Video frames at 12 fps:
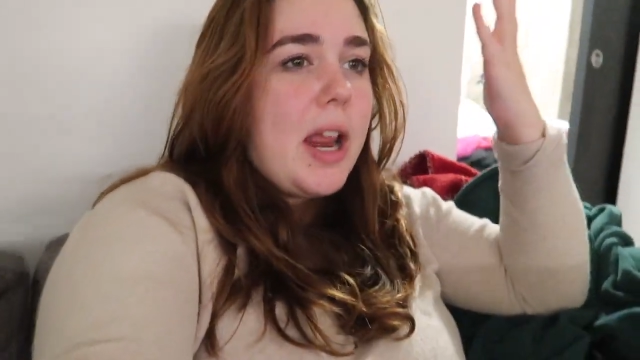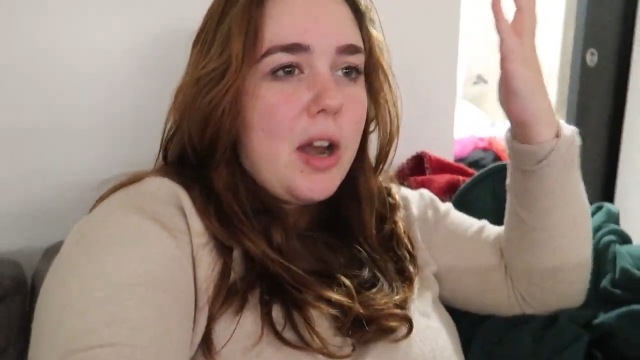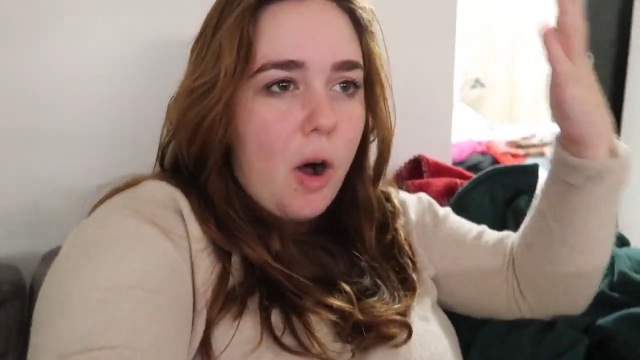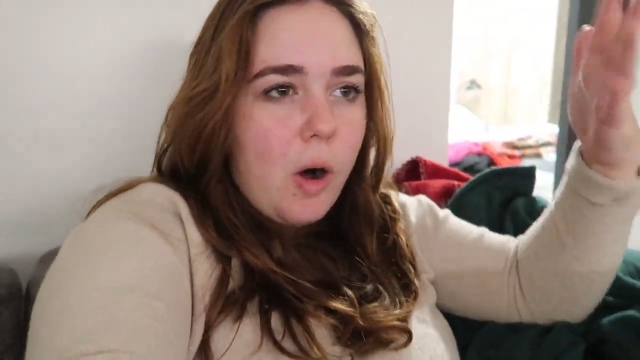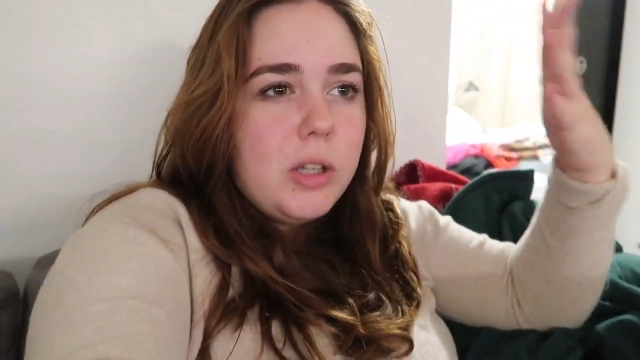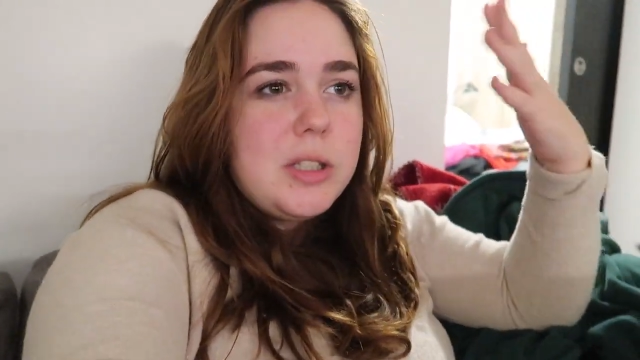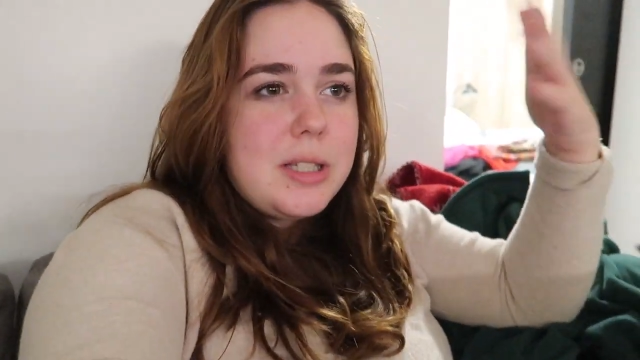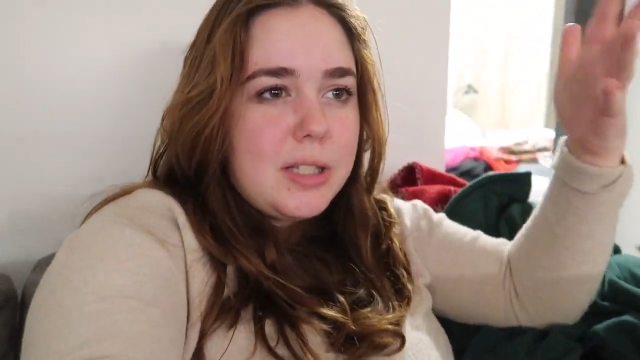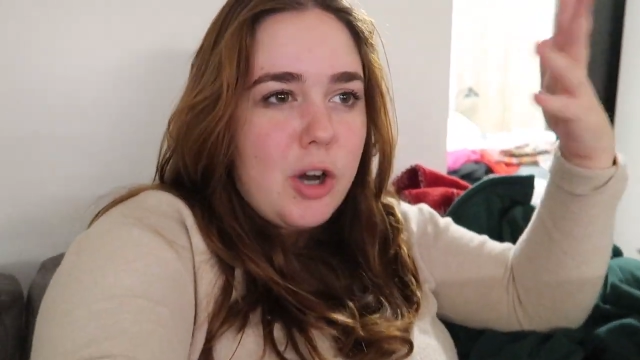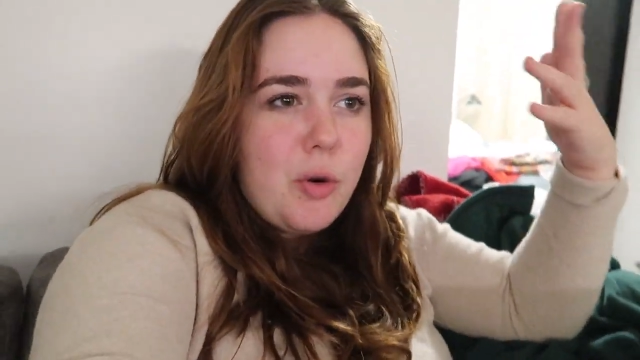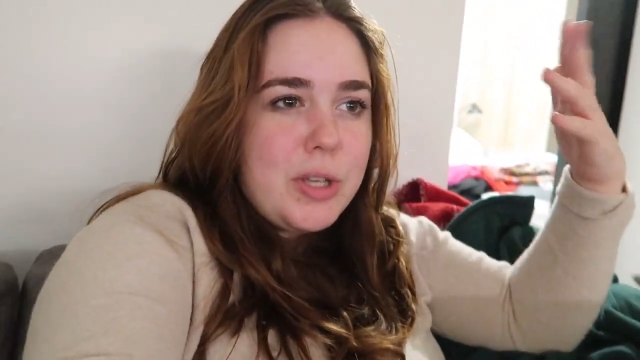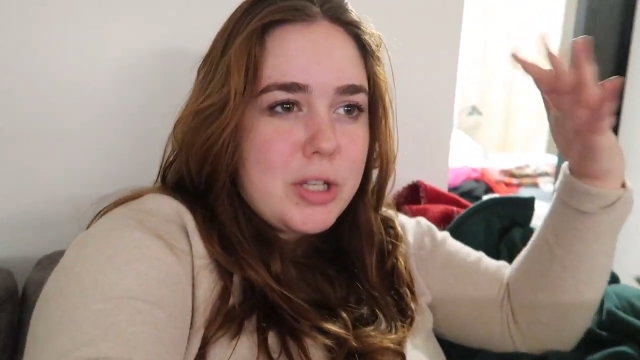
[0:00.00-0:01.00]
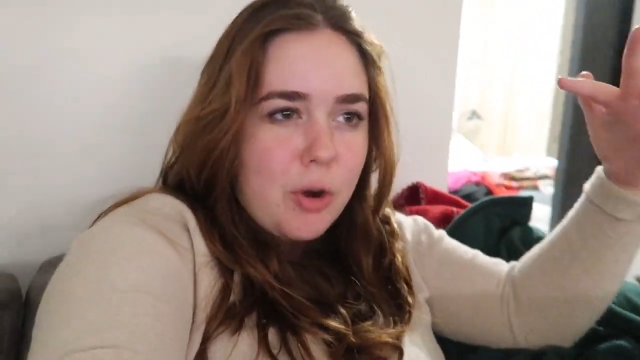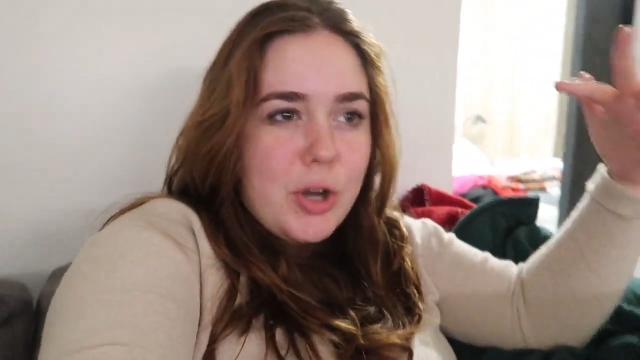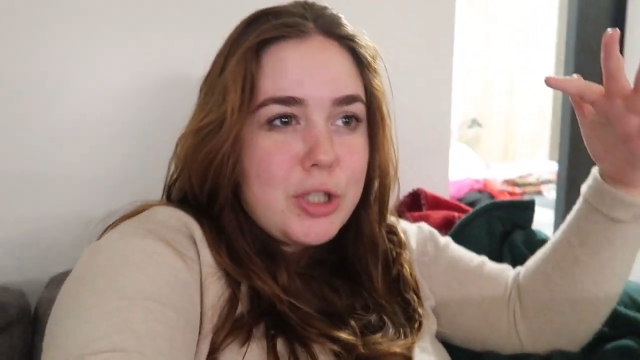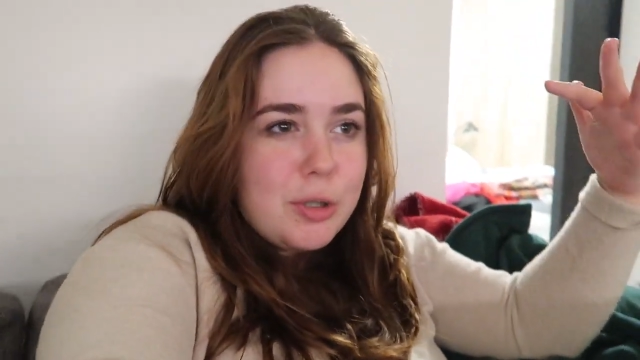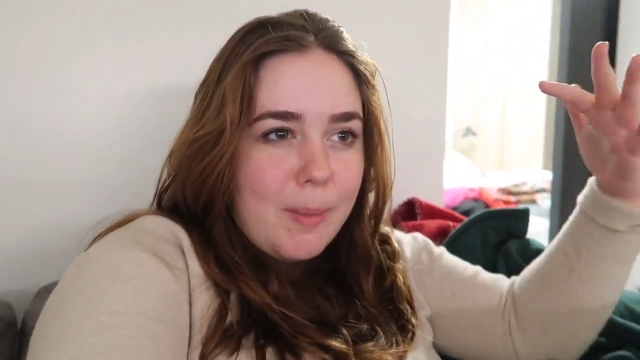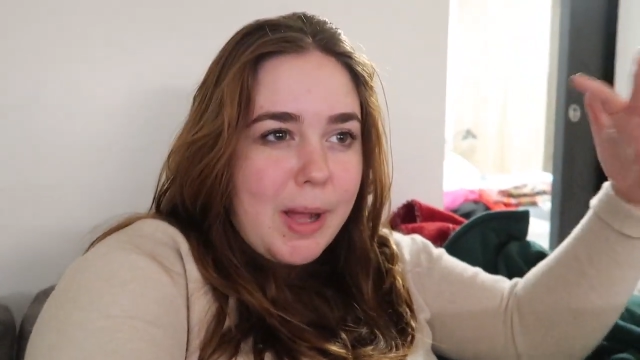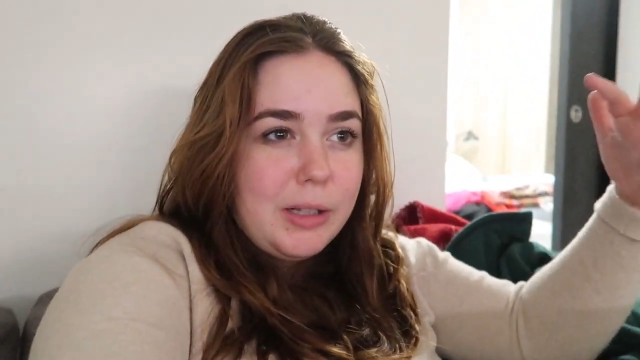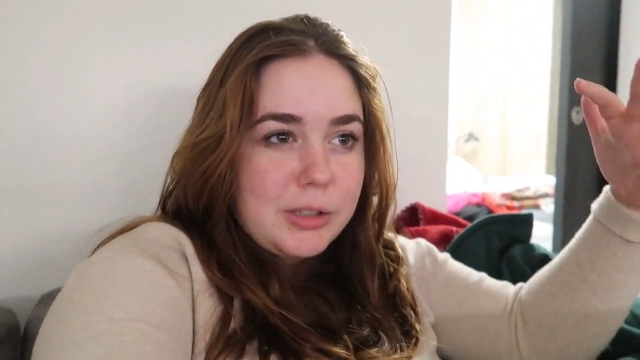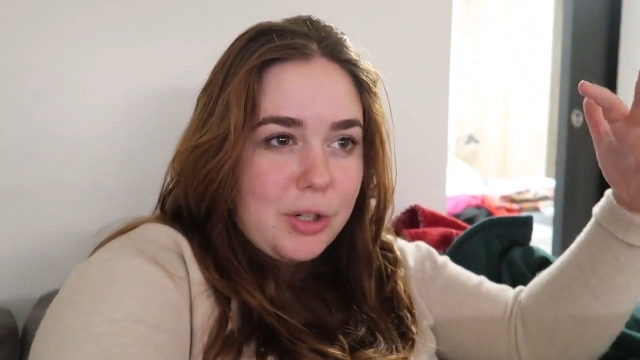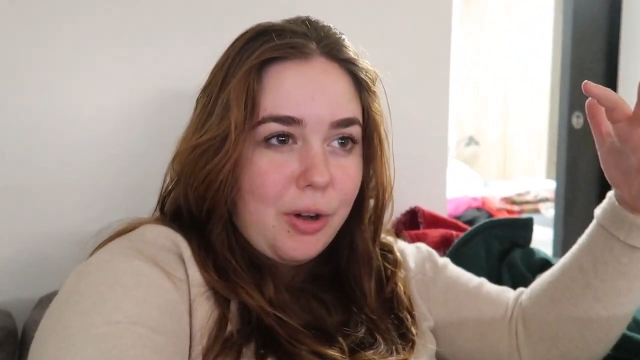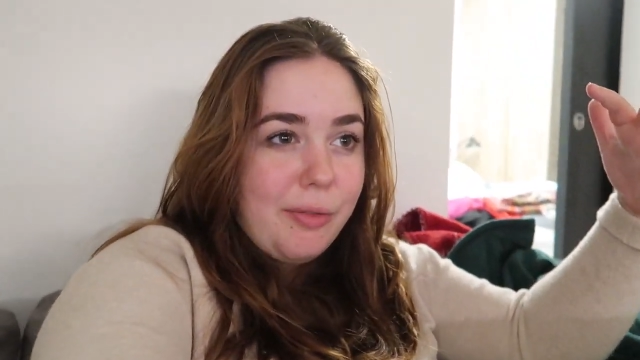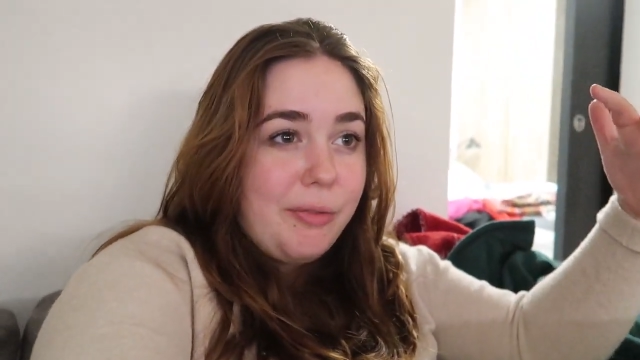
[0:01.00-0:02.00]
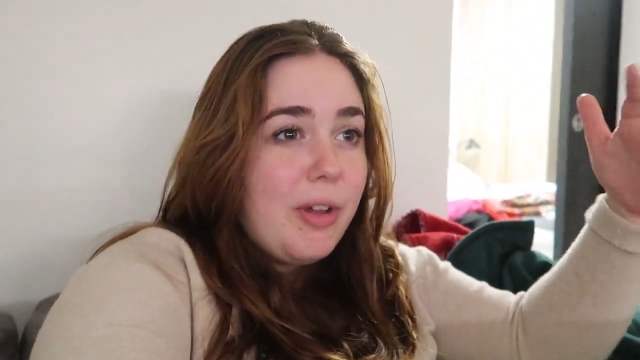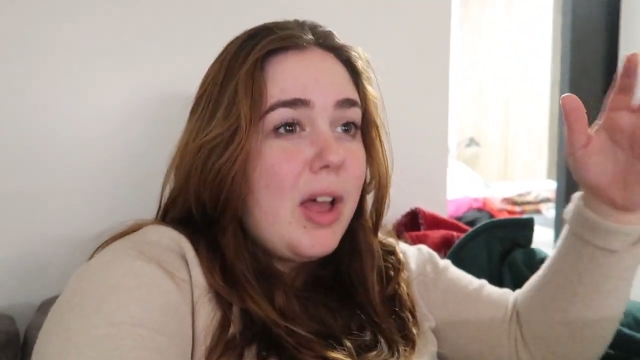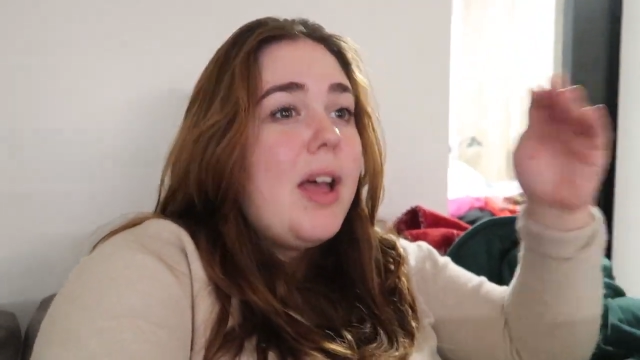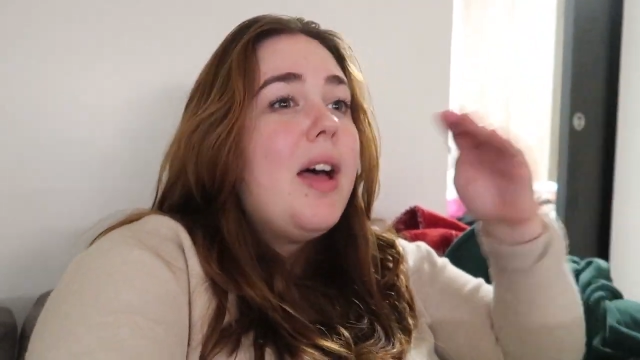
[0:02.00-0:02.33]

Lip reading: and all the snow is going to melt off.